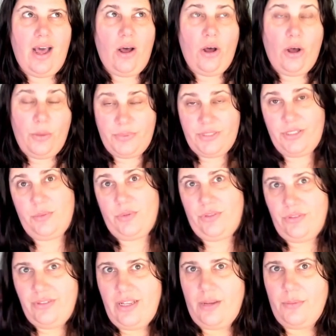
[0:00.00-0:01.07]

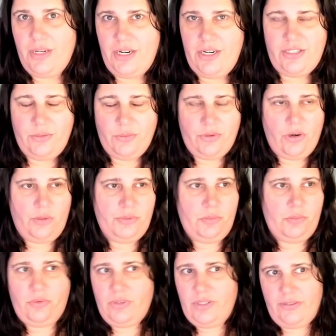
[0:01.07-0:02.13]
optimal, I'm going to use the word
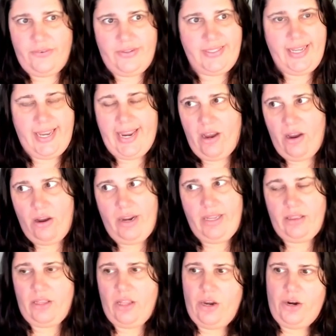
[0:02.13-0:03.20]
optimal because if I say high
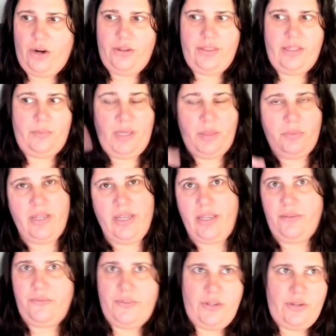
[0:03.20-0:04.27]
and low, then people get
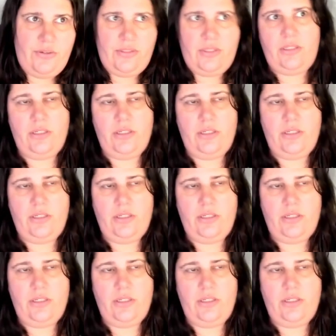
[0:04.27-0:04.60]
confused